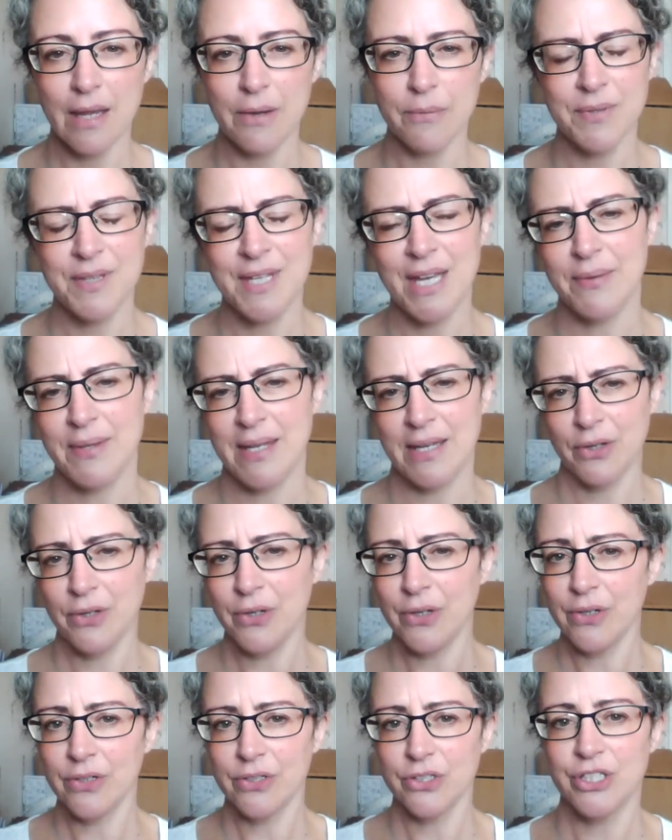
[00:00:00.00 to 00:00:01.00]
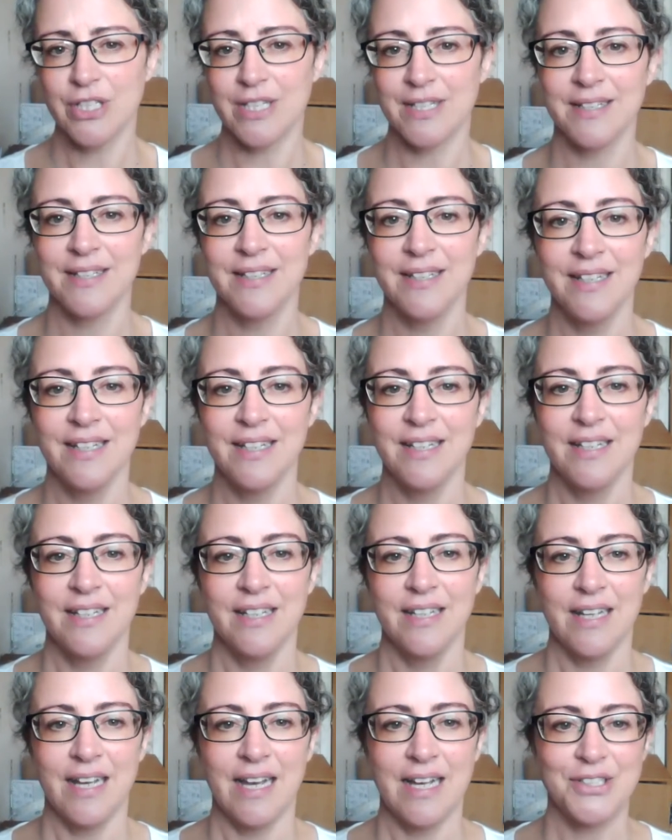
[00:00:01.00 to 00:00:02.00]
And without that coaching,
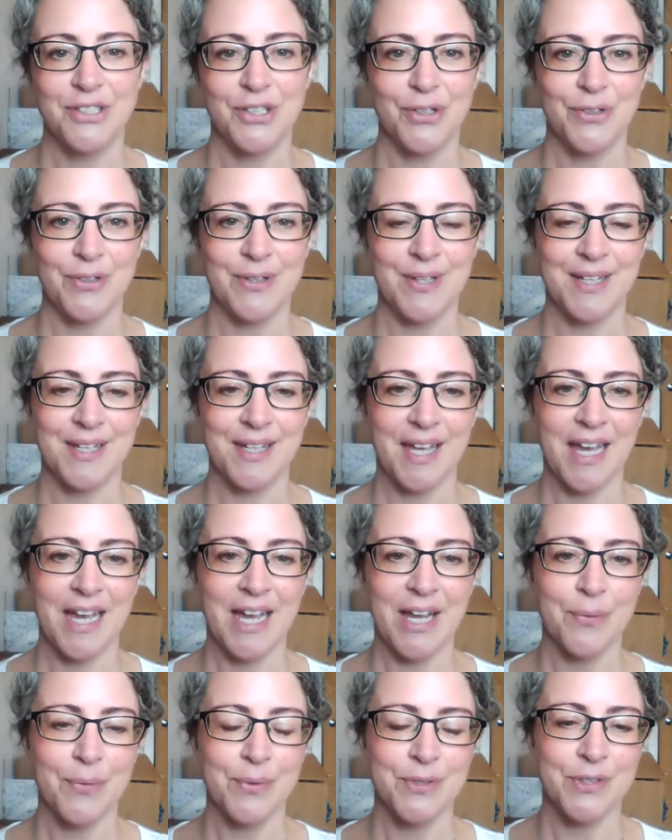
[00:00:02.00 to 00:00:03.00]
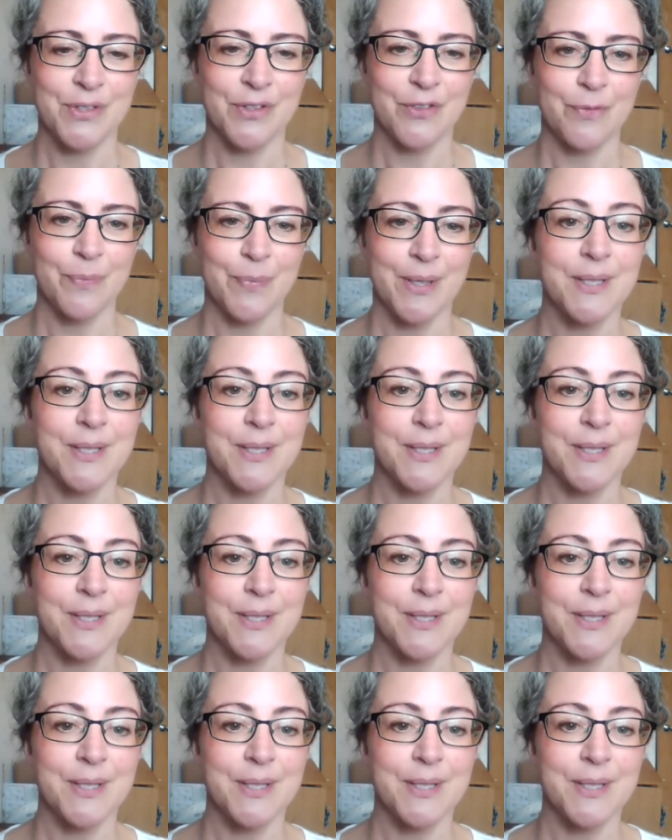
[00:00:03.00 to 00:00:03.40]
I don't think I would have